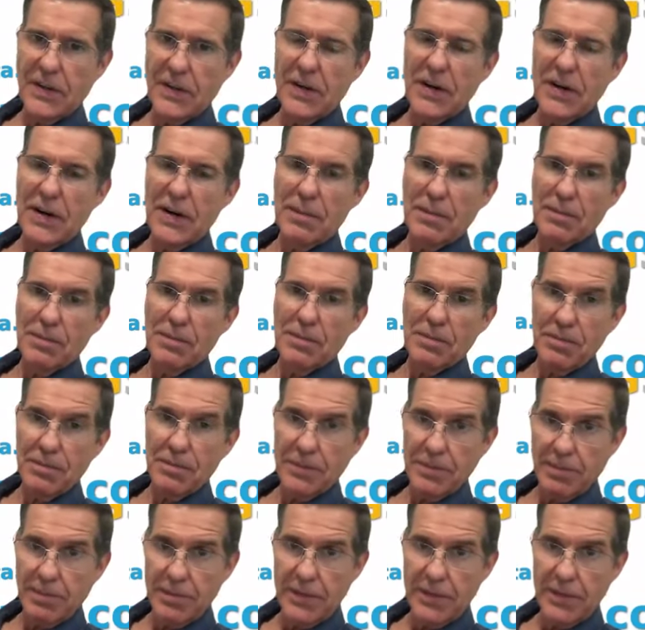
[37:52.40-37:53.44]

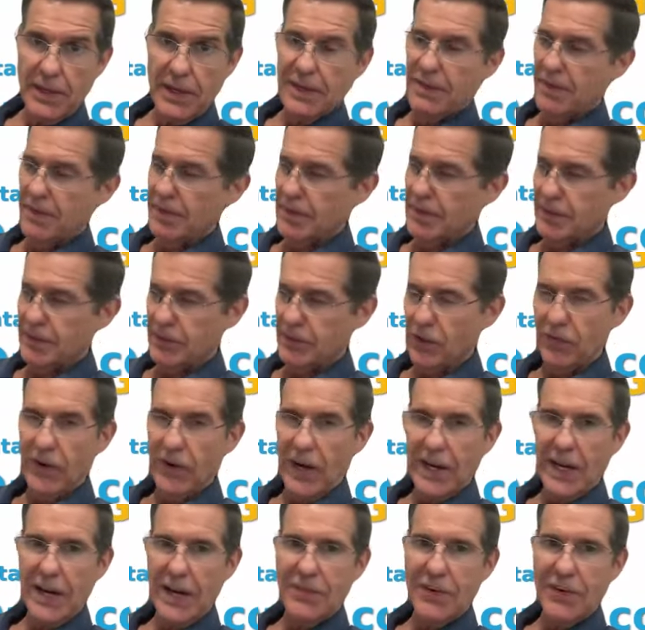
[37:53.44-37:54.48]
So
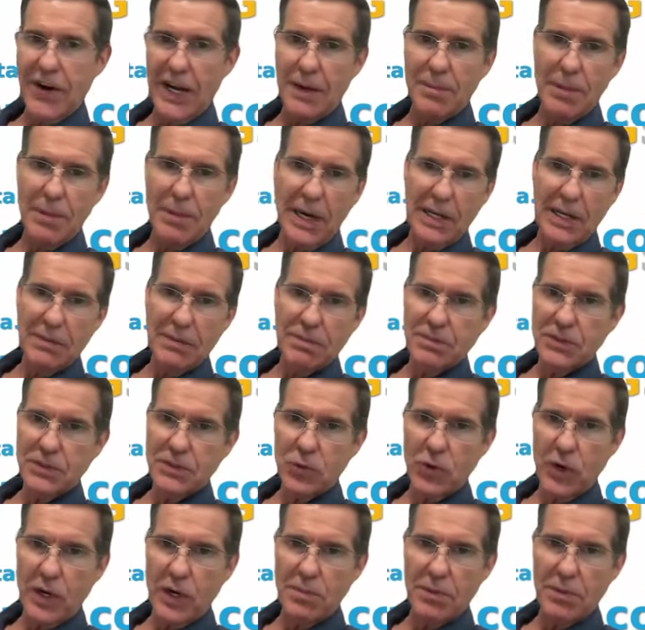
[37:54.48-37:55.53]
if I can buy
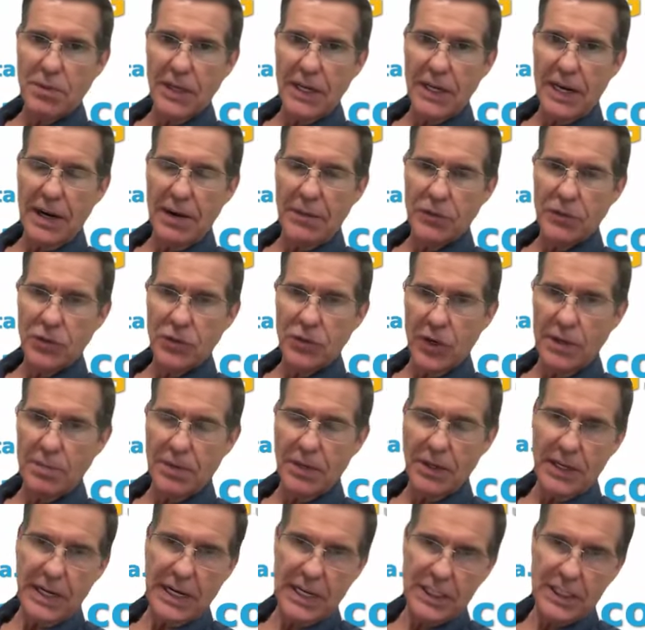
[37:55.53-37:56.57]
20
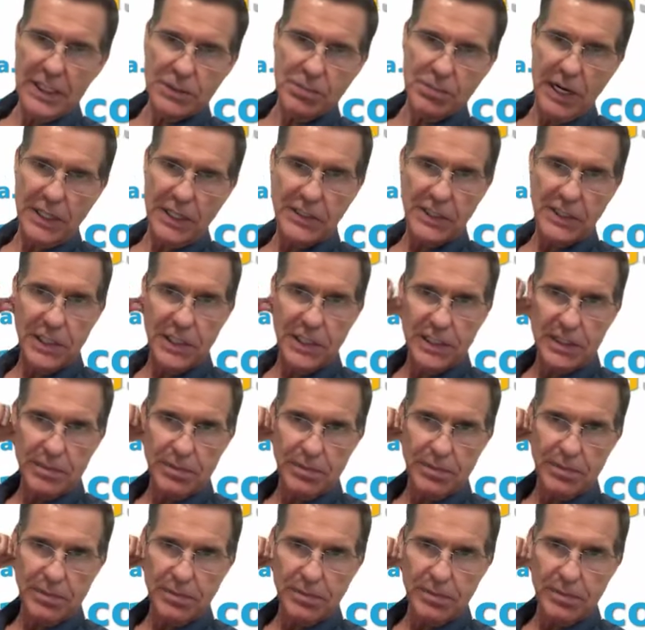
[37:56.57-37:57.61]
million ounce project
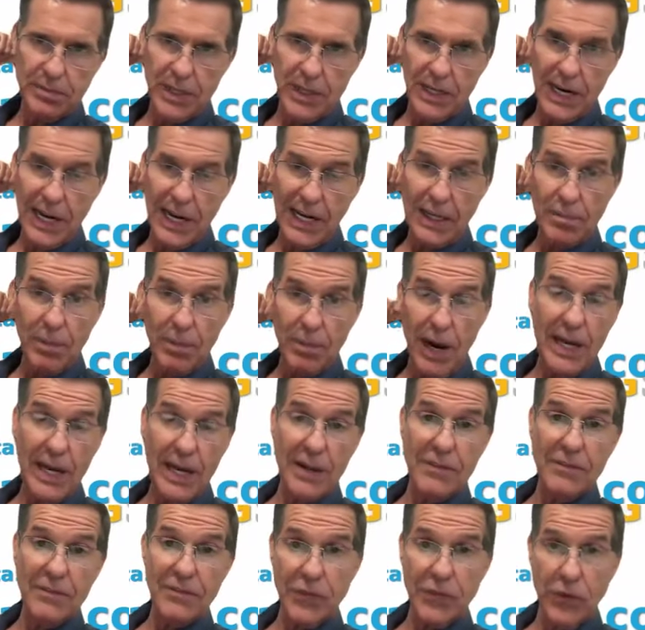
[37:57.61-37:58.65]
and I can buy
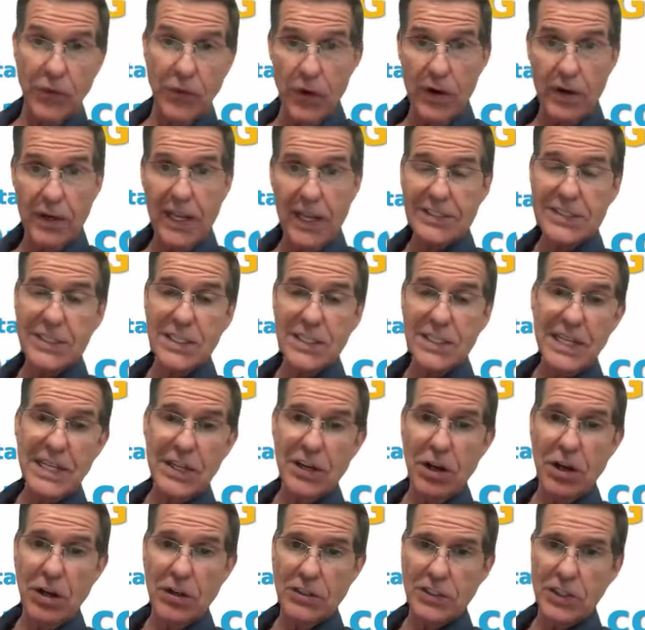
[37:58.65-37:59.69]
it for less than
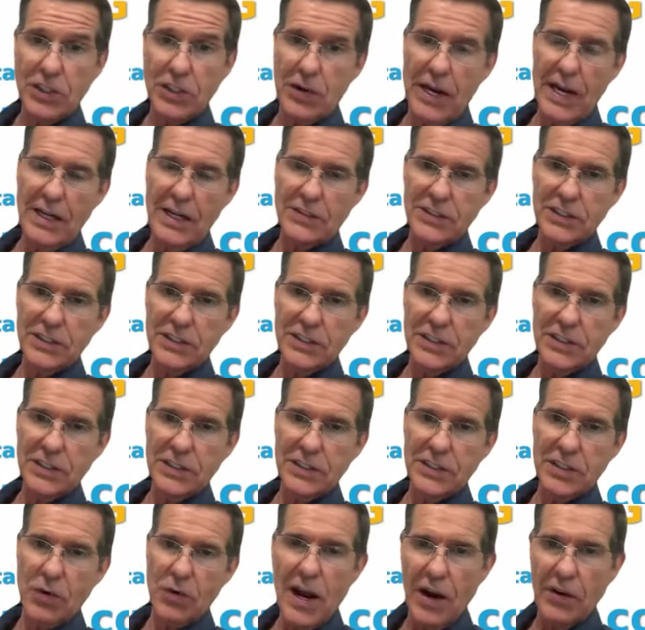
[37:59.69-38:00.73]
$10 an ounce in the
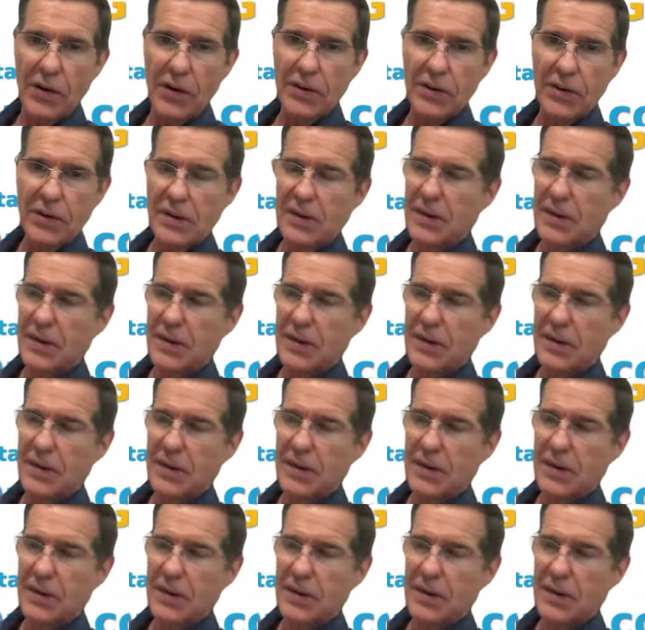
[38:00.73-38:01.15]
ground,